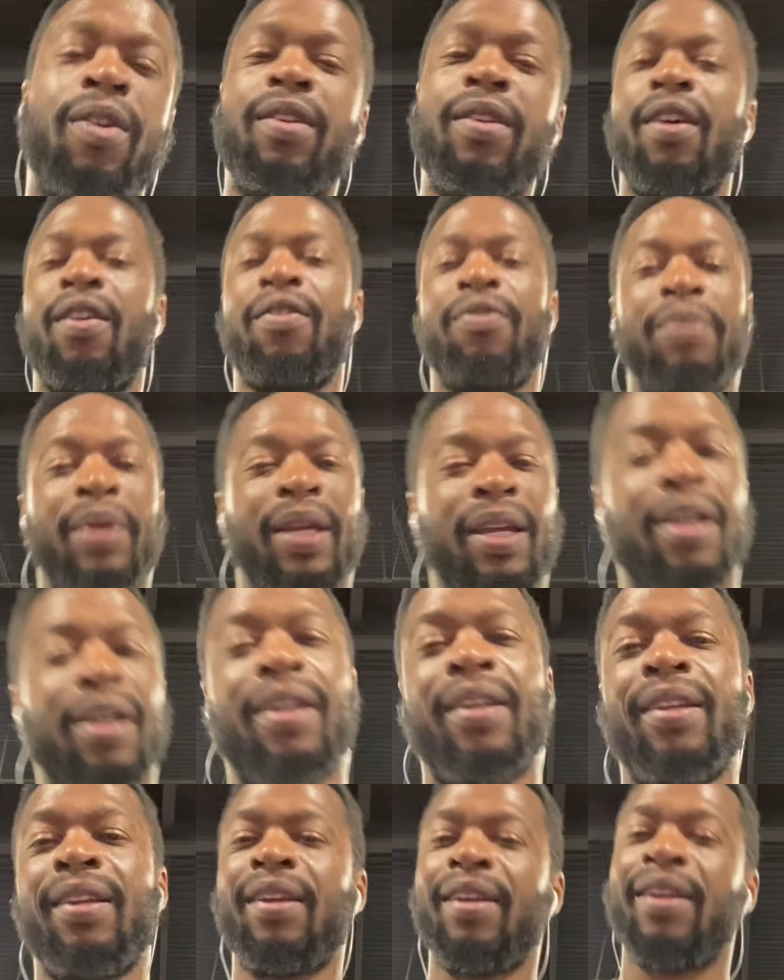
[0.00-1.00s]
enough, man,
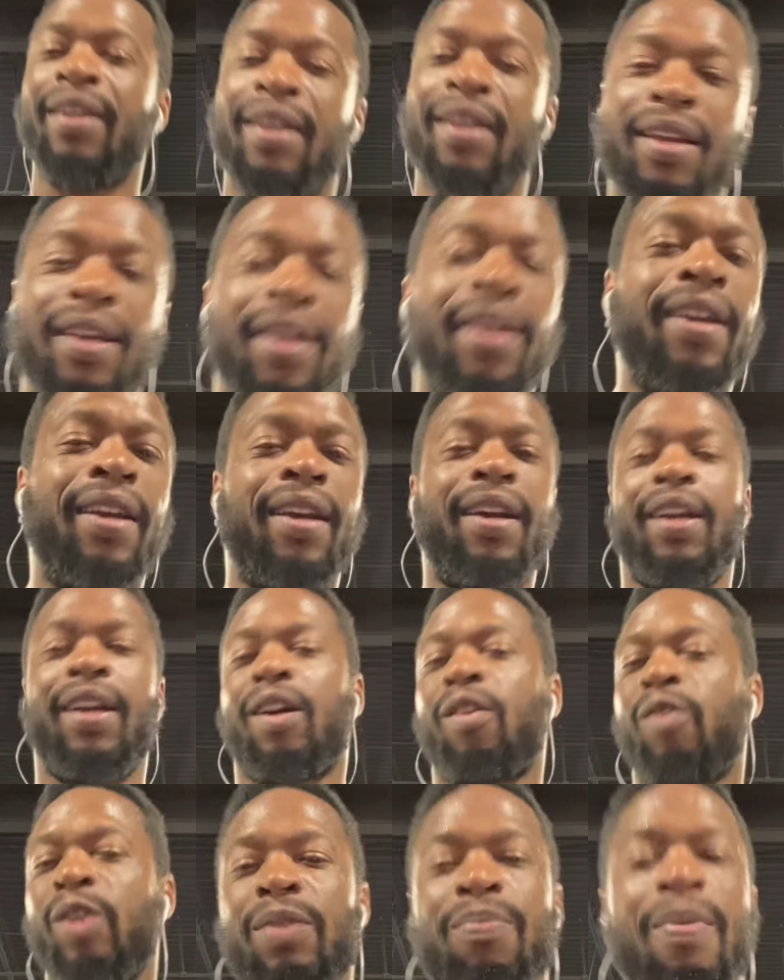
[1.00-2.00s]
it
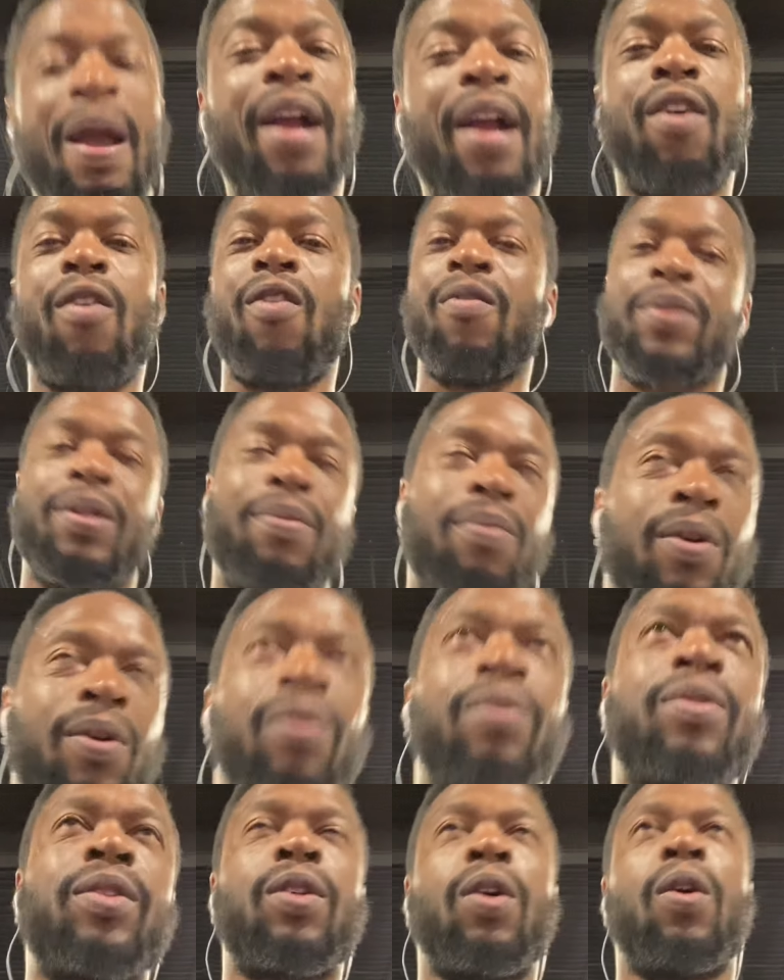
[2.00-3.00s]
creeped back on me, bro.
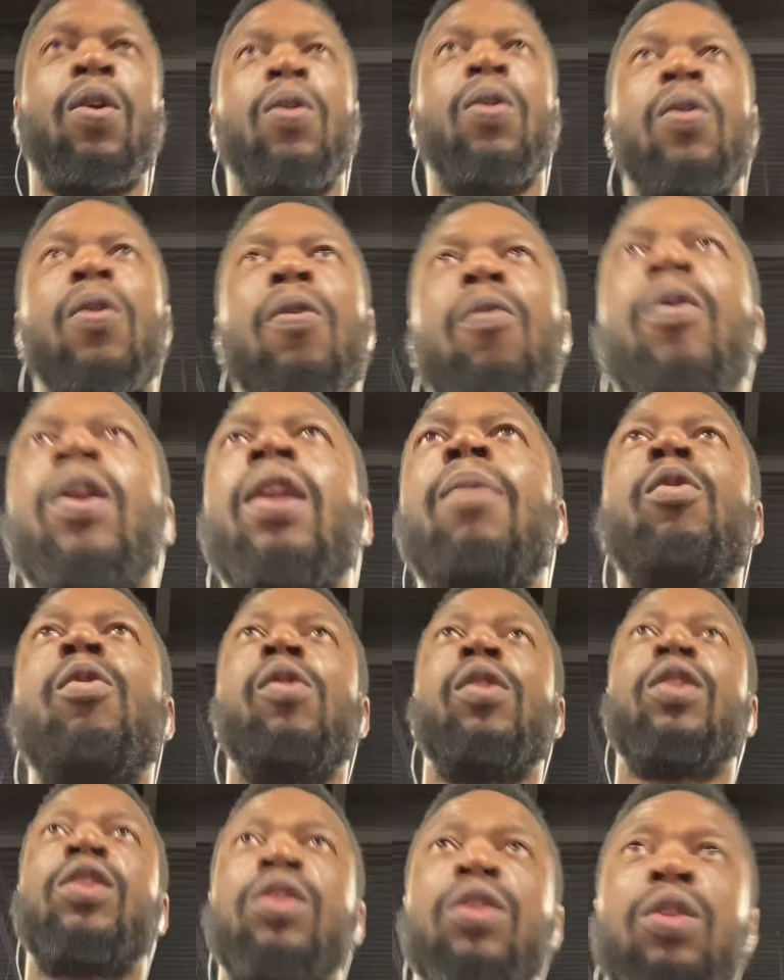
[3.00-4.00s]
So what I'm
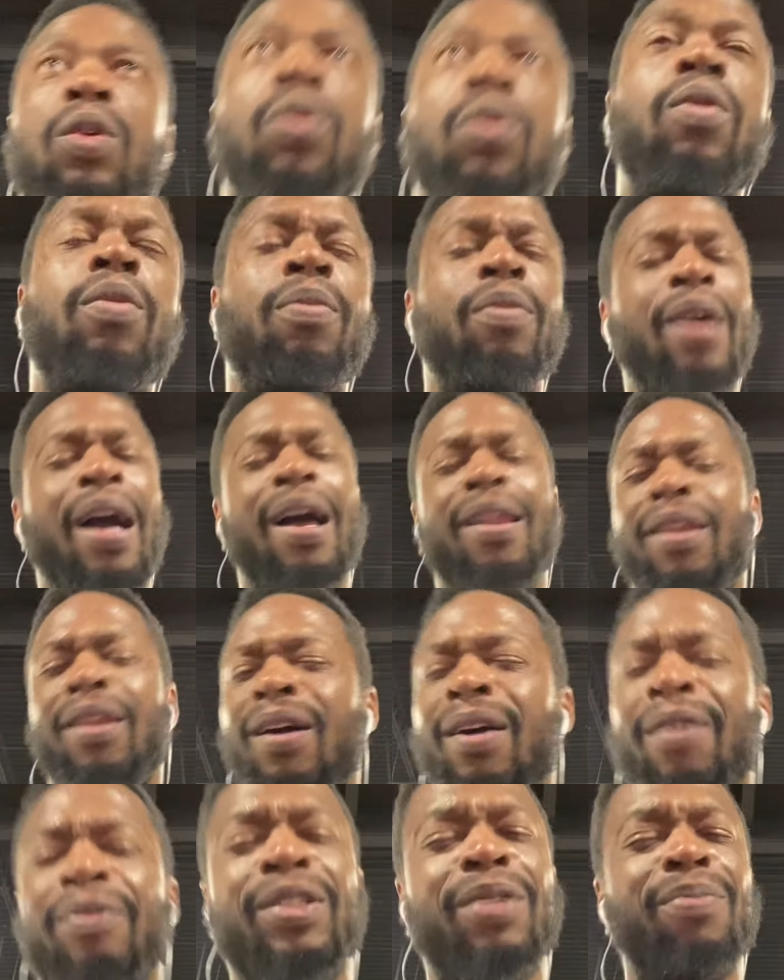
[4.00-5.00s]
going to do, I
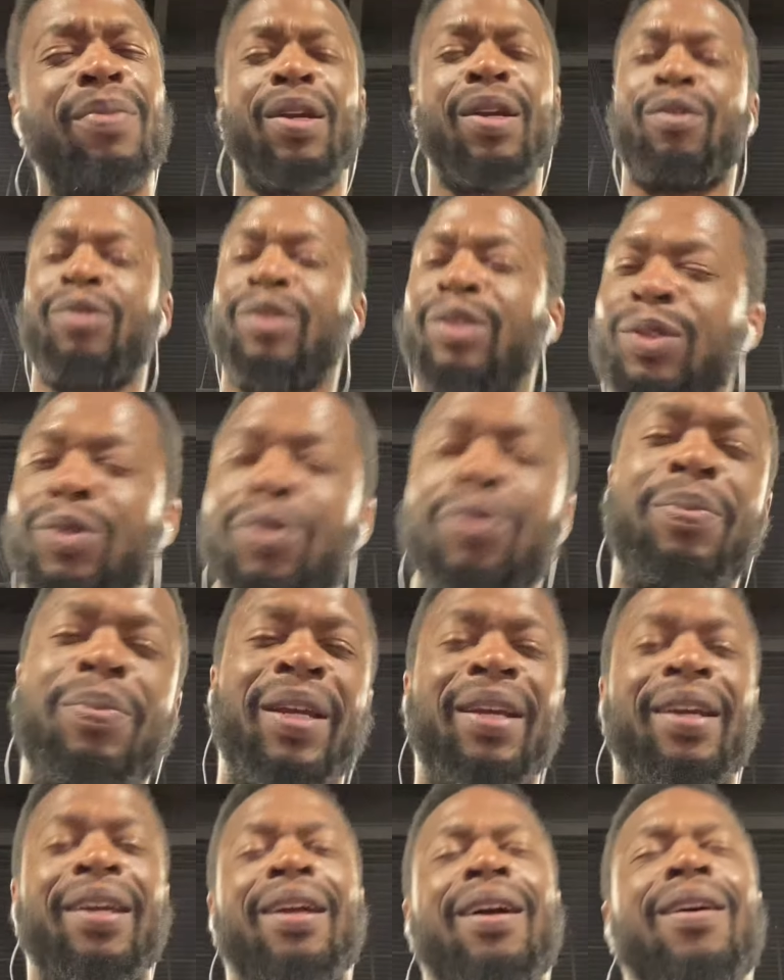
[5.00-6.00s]
love tomatoes too,
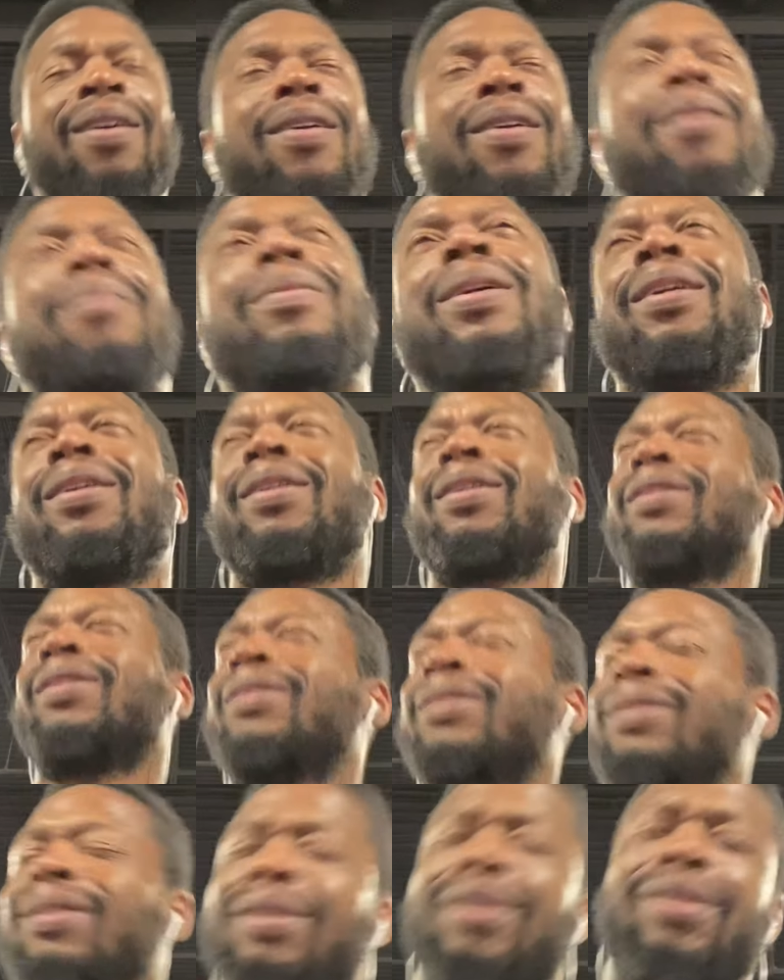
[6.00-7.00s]
man. Oh,
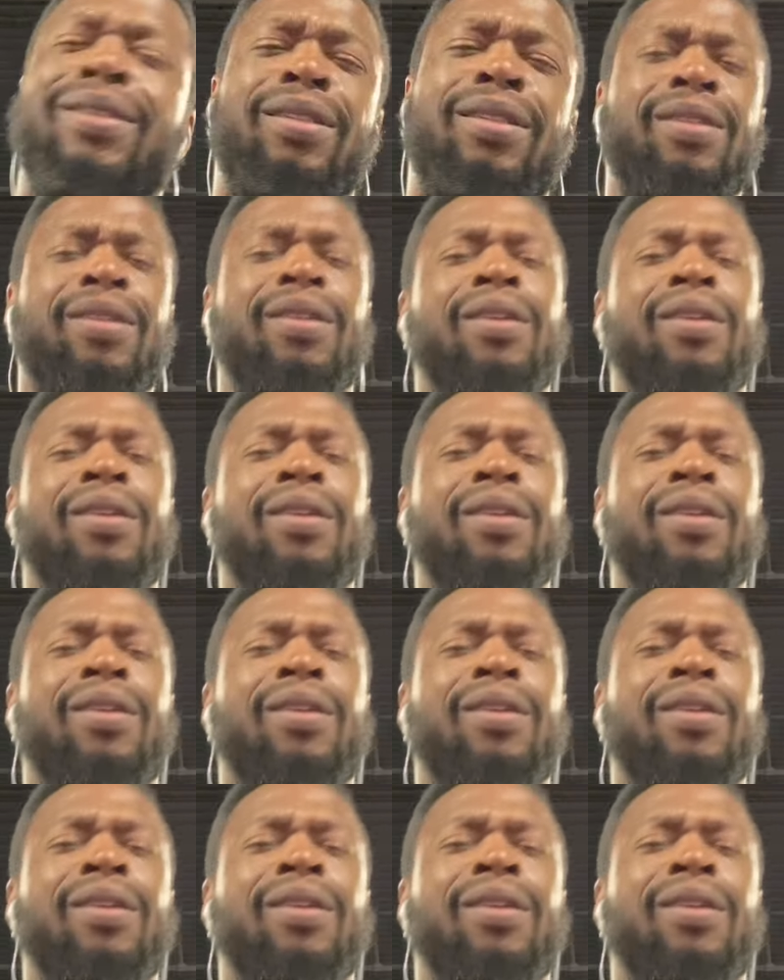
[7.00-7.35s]
goodness.